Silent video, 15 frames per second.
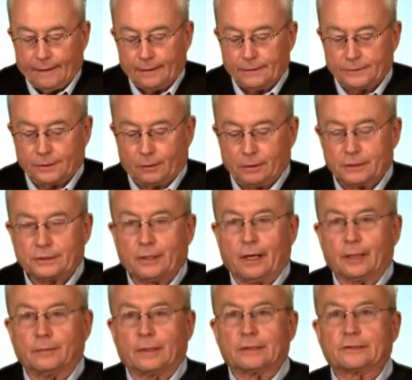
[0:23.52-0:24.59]
So let's talk
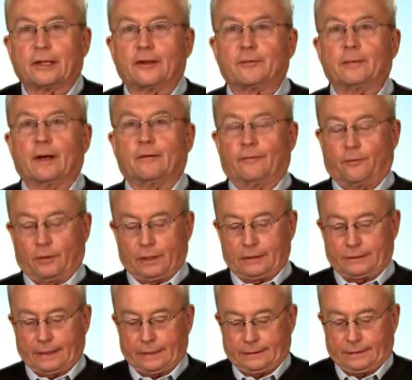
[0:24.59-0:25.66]
about Safe Melt
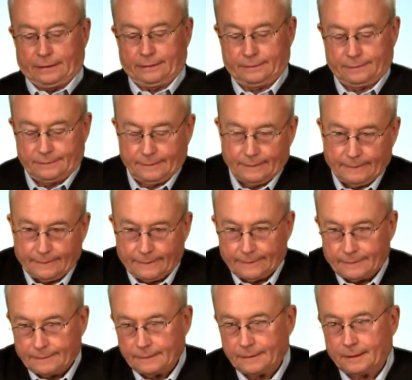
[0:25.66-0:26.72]
4060
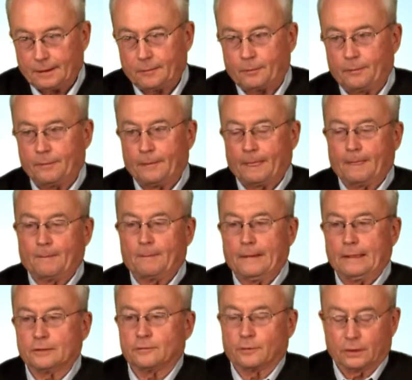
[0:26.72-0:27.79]
and
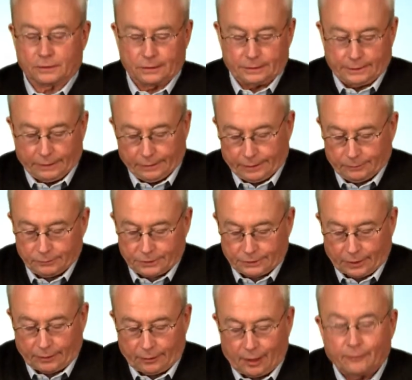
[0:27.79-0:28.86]
its versatility. We'll
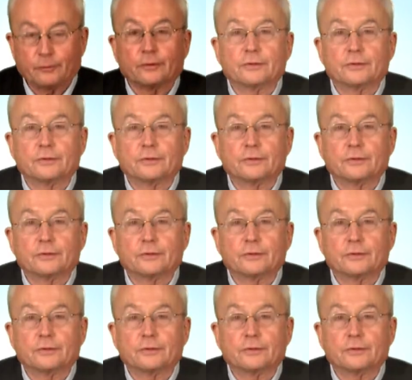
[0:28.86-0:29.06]
start off with